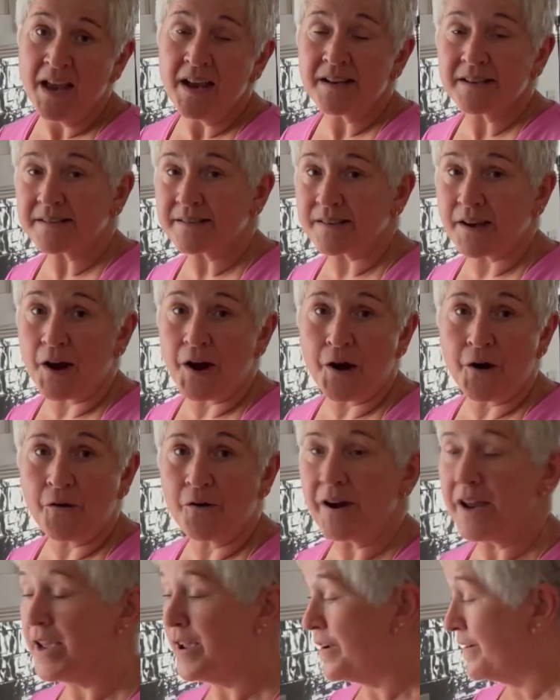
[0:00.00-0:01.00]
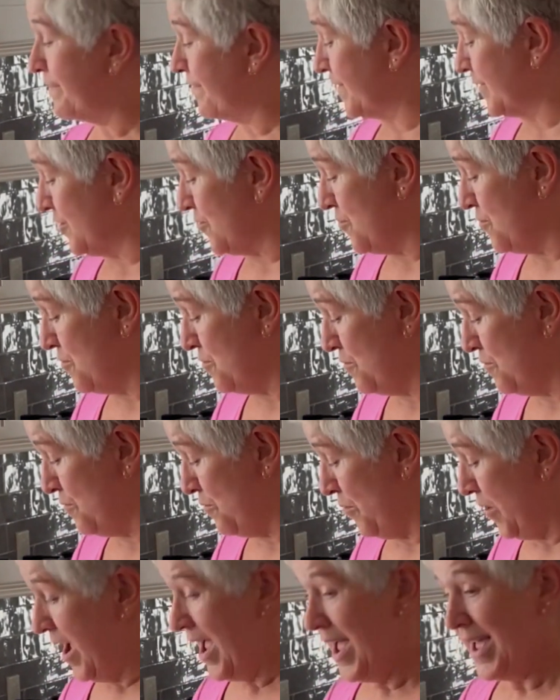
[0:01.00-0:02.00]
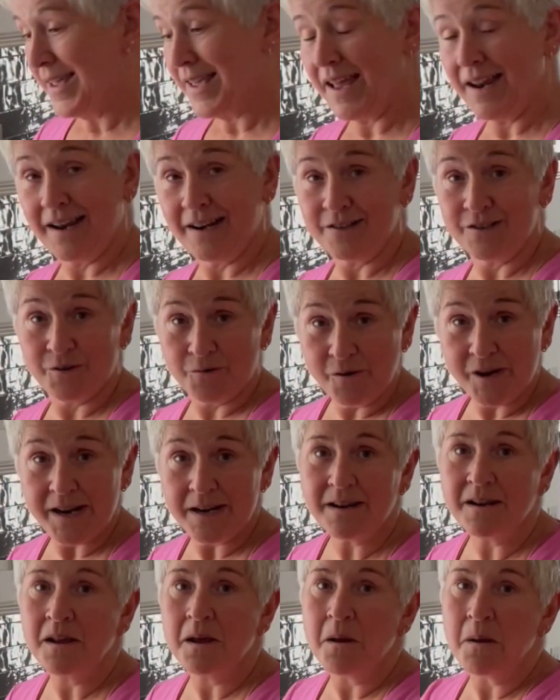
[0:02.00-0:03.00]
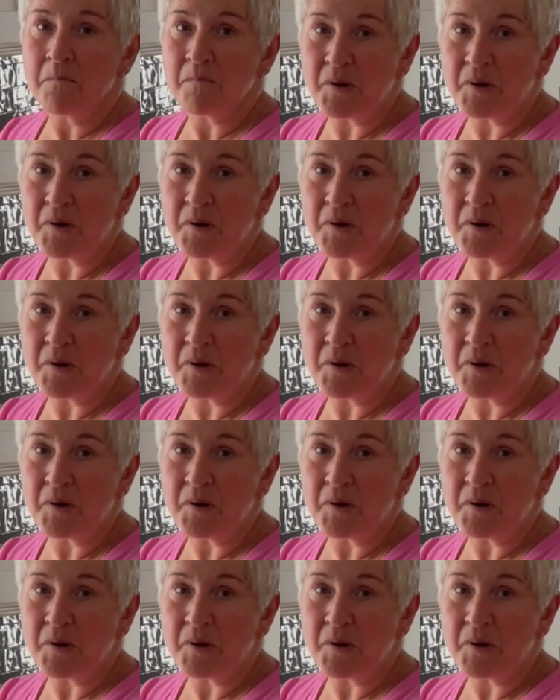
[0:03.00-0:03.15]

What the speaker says: So if you can do it,